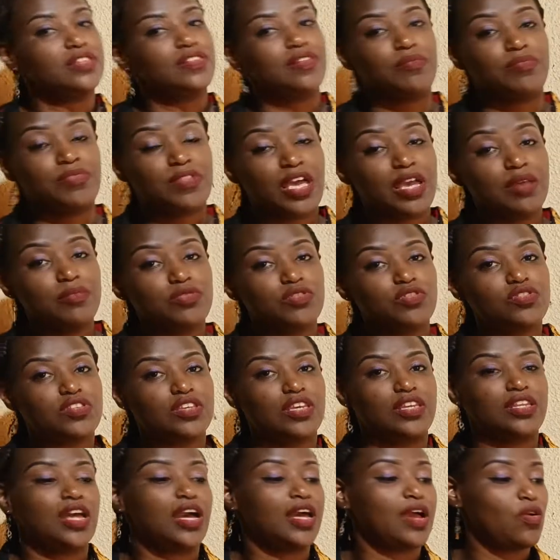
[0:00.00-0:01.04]
sometimes you
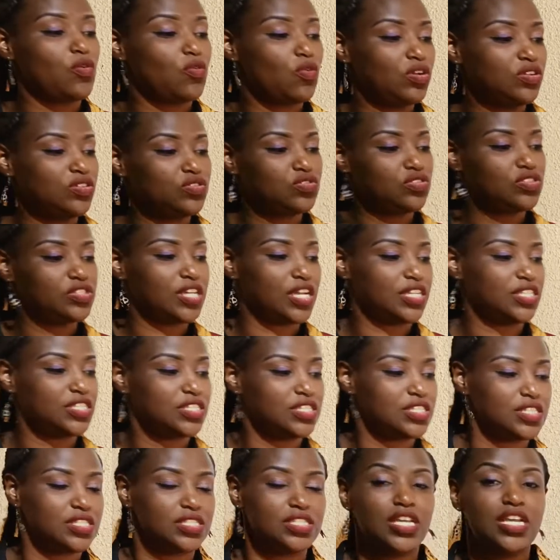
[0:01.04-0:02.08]
say, I want to touch
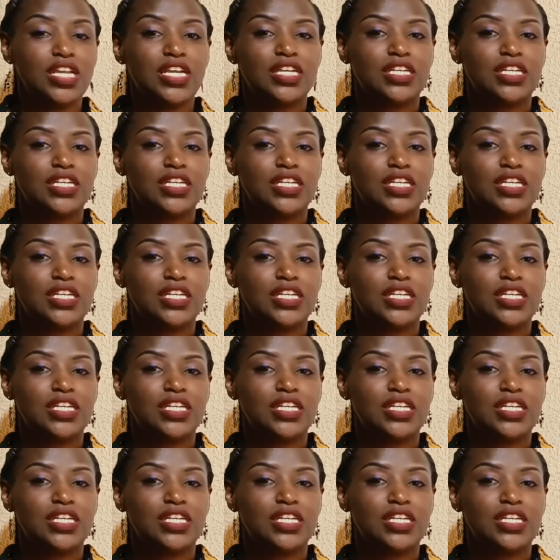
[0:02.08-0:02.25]
this.